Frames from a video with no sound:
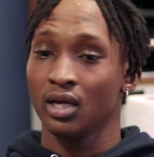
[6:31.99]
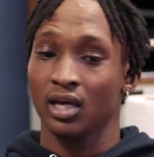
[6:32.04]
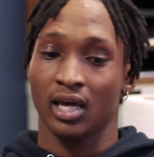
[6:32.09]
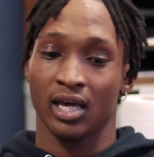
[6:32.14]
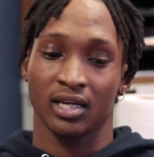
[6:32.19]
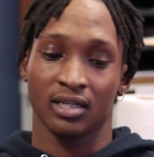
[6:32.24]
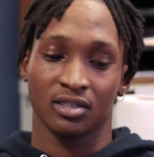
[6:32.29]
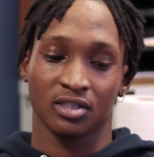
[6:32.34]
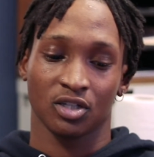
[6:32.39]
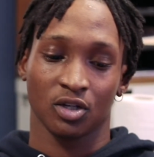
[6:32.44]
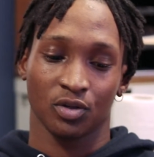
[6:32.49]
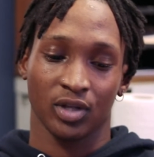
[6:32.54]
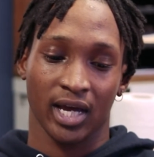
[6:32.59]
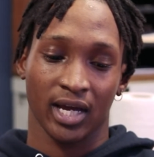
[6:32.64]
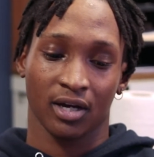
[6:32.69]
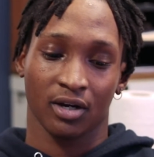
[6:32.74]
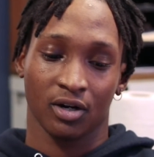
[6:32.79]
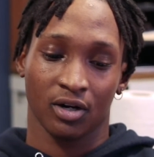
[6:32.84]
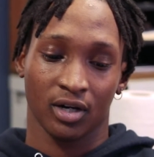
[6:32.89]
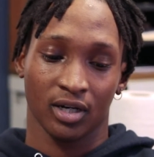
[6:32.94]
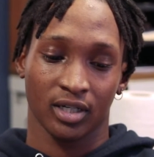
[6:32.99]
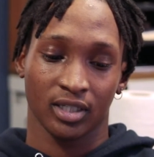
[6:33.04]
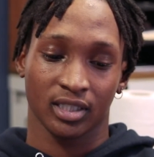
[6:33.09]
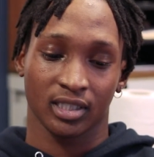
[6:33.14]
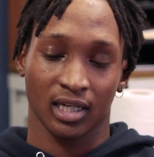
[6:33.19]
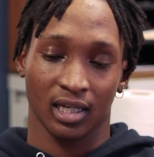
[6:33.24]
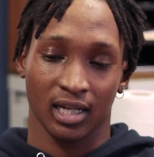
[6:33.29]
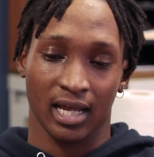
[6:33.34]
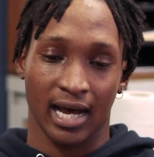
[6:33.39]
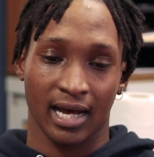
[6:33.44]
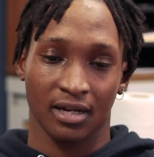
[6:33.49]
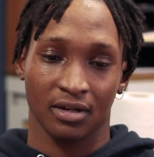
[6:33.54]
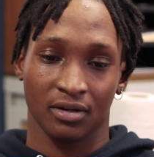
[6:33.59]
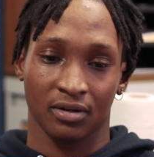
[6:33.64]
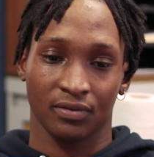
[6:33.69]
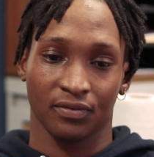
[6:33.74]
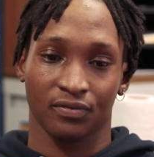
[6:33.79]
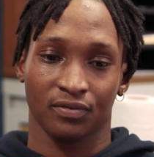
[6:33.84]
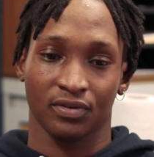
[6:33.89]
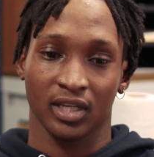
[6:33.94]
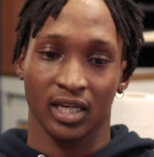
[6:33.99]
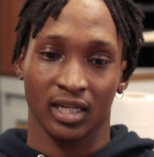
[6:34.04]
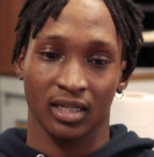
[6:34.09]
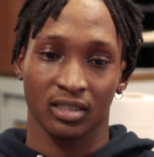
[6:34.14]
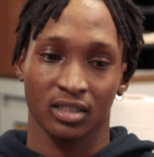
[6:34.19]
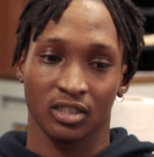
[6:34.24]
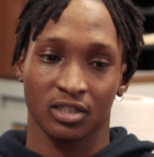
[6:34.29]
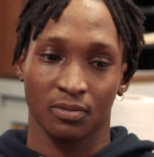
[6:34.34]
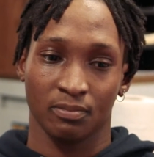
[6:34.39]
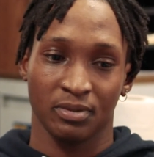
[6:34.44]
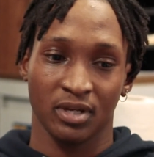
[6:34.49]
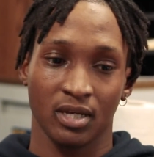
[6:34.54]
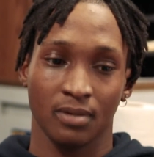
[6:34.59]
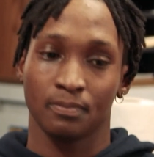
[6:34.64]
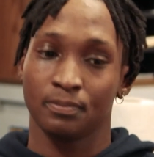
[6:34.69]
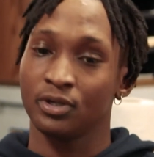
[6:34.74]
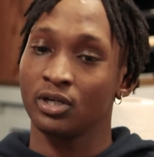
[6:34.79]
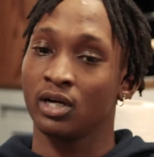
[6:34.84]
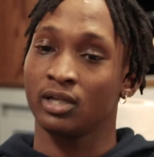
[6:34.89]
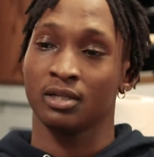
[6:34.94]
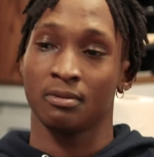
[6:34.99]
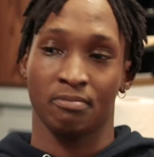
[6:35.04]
And so that caused a lot of things to be put on the